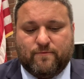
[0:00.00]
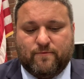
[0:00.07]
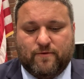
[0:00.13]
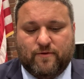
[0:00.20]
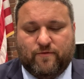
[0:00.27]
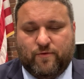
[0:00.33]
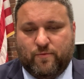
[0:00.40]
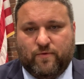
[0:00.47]

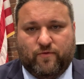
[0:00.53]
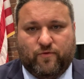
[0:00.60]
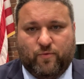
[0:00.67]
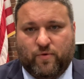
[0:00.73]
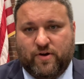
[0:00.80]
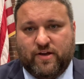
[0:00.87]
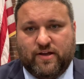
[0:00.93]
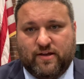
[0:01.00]
if you
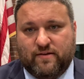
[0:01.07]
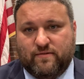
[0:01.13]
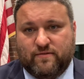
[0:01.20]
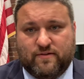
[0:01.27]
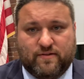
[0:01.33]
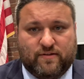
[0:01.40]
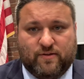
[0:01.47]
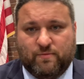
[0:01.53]
want to
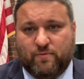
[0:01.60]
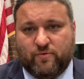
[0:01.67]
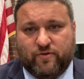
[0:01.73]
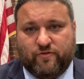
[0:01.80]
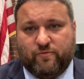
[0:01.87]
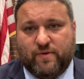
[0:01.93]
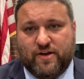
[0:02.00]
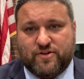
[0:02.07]
get a little bit more
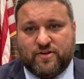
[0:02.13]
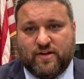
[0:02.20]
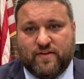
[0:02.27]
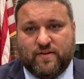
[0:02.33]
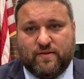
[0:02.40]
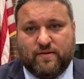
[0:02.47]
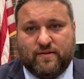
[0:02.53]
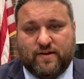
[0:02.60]
information
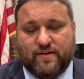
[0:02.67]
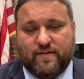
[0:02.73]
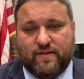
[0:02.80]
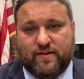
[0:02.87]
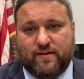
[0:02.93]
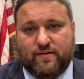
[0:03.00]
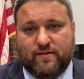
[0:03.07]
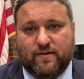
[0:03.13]
on
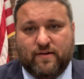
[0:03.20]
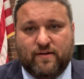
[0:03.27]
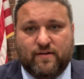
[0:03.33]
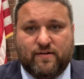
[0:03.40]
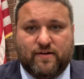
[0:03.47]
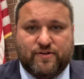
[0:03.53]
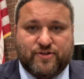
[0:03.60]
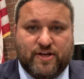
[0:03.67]
the
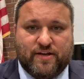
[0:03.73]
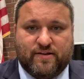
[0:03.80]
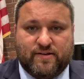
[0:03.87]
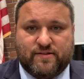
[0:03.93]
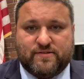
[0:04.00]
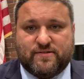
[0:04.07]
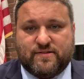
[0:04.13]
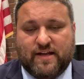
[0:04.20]
agenda,
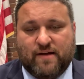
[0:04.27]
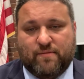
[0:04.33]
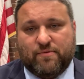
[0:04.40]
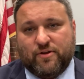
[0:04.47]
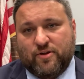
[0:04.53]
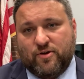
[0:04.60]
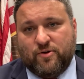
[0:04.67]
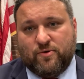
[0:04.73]
it's down
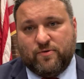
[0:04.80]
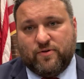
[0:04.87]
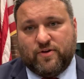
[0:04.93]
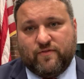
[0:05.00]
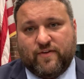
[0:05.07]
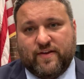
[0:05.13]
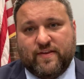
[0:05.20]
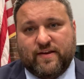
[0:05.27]
below. You
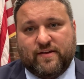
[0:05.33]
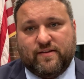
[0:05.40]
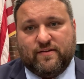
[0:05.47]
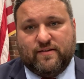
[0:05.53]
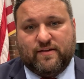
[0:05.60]
can find that